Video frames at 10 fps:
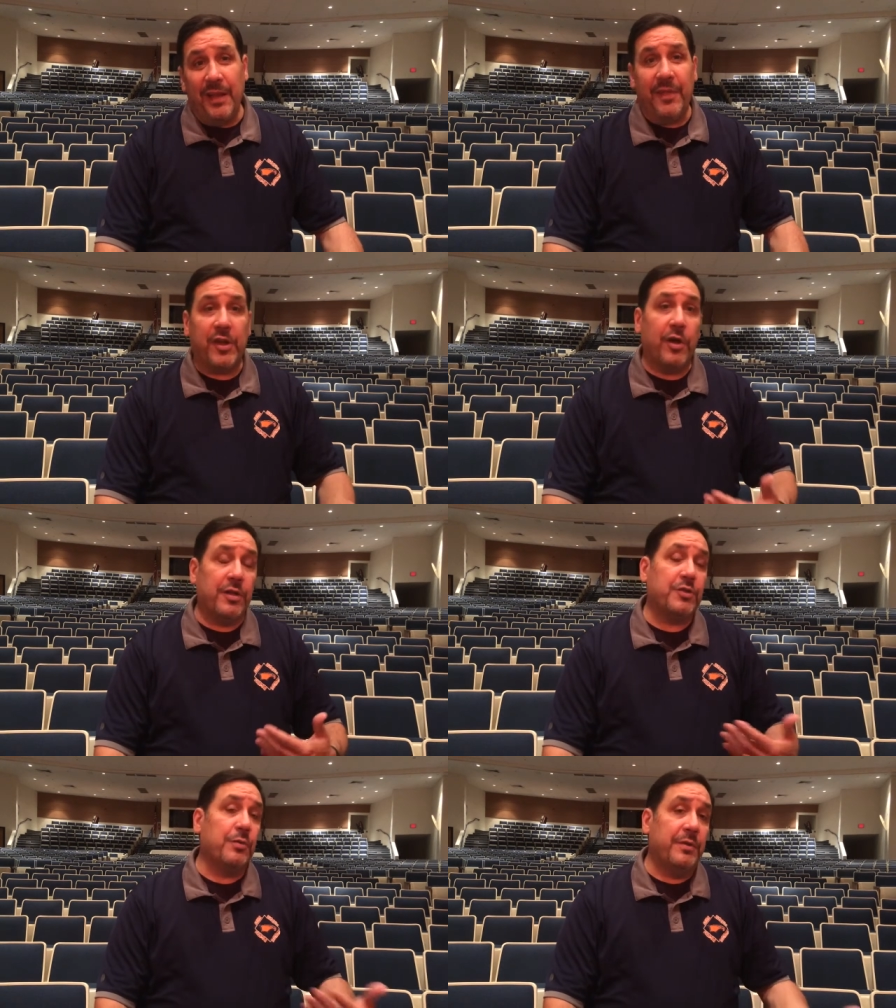the
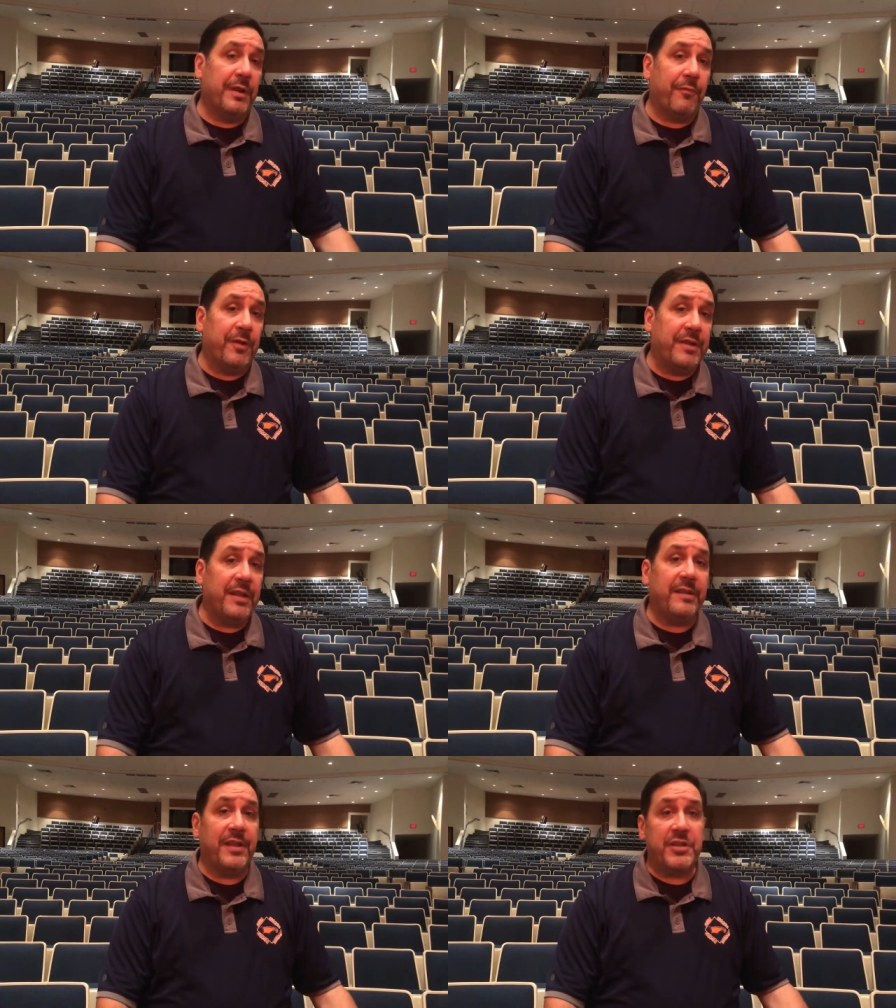cultural
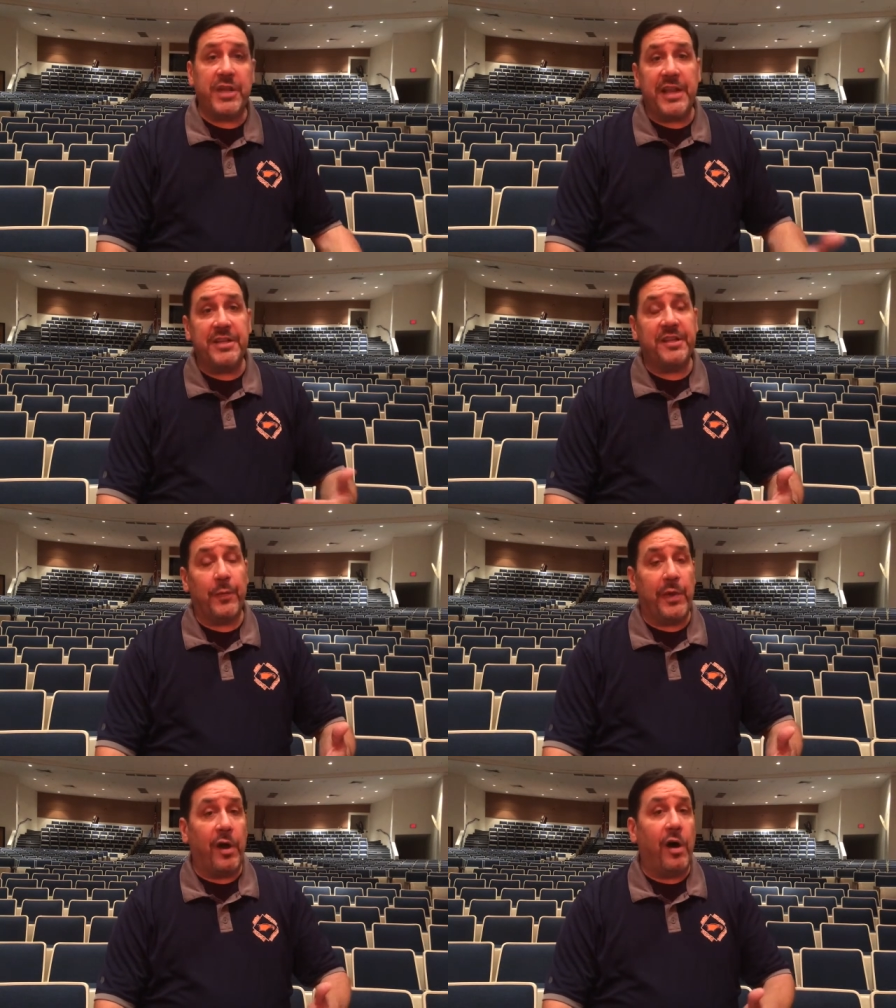differences, the changes
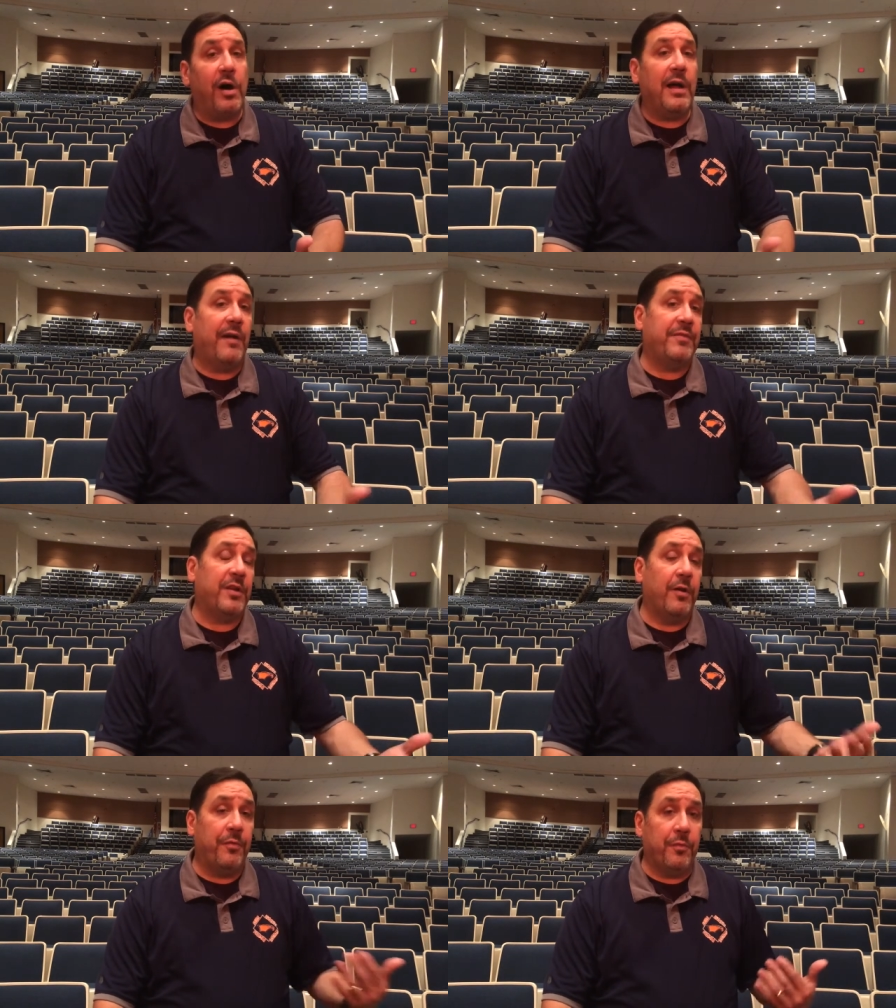that we all have to
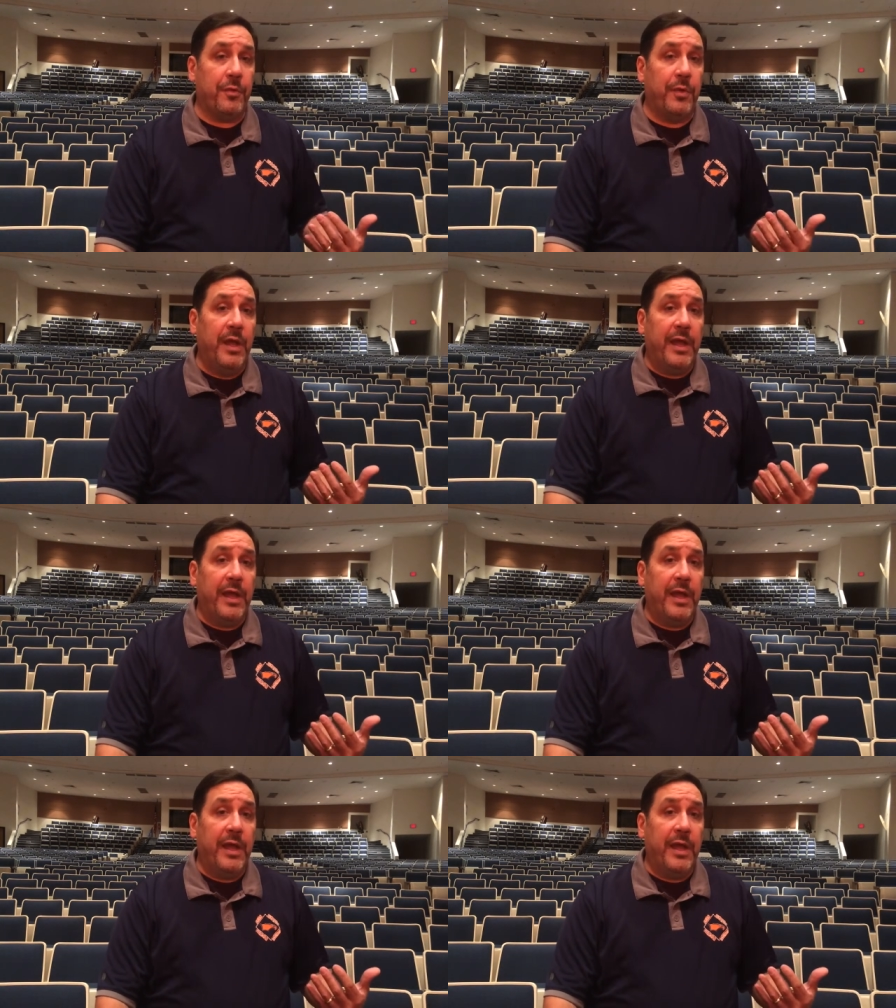go through